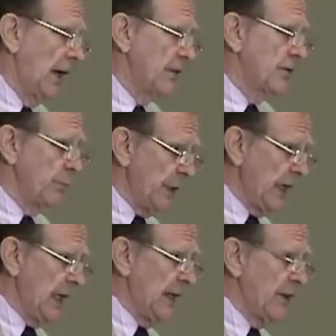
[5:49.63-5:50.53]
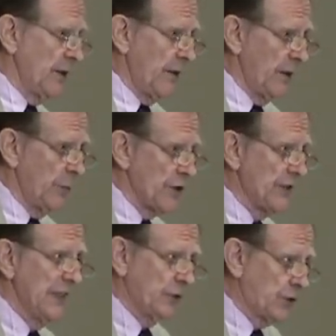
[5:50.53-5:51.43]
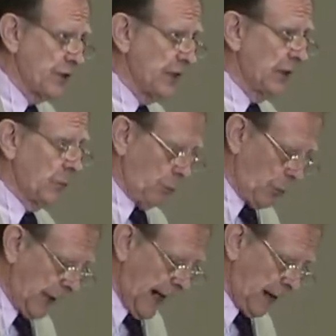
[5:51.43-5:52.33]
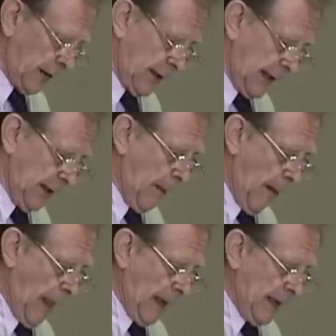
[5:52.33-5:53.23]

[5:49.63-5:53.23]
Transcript: Uh, to me, the, the most interesting reality